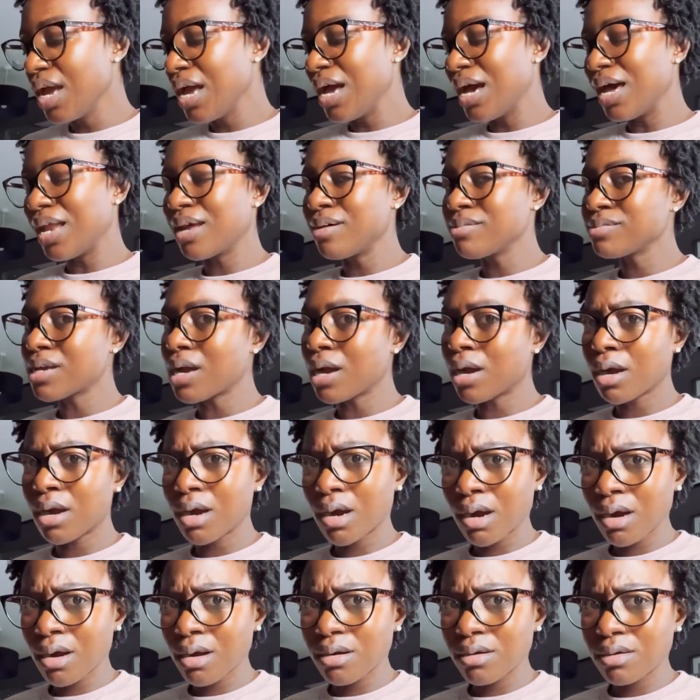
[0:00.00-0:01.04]
And I'm like,
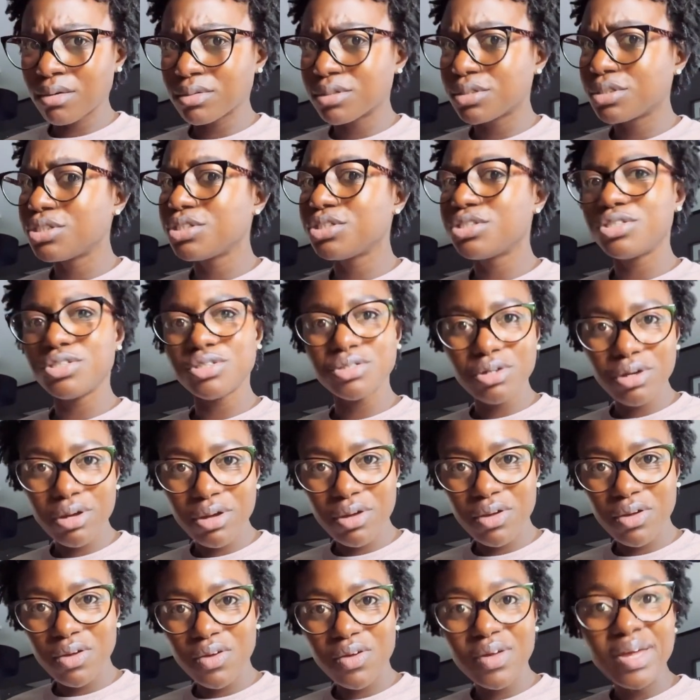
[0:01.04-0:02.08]
girl, did you
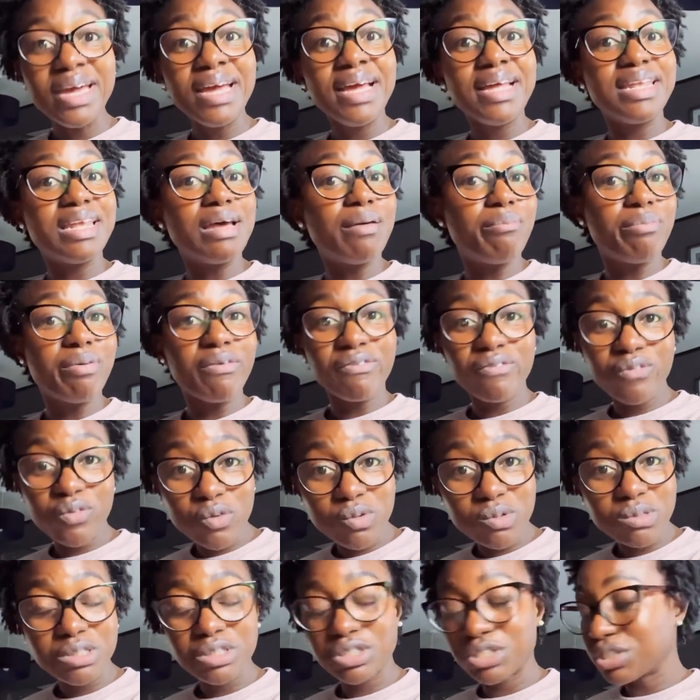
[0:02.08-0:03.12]
know that
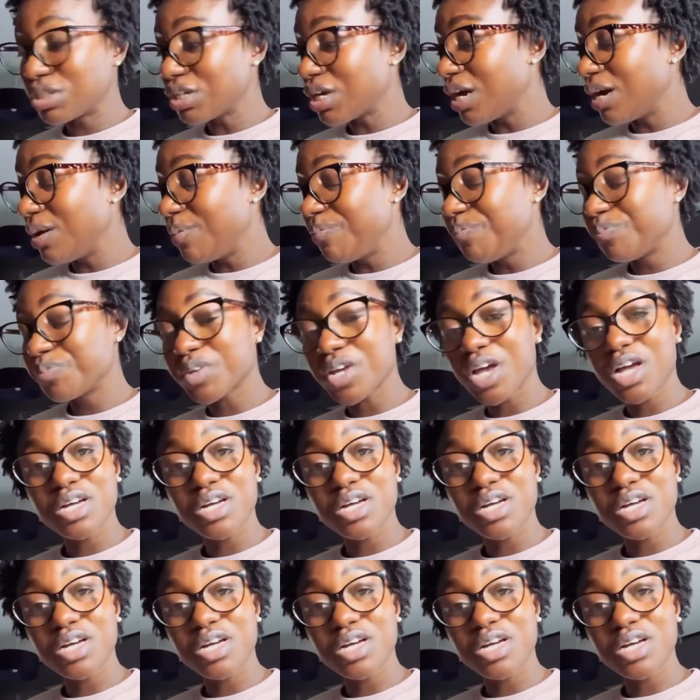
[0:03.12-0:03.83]
before the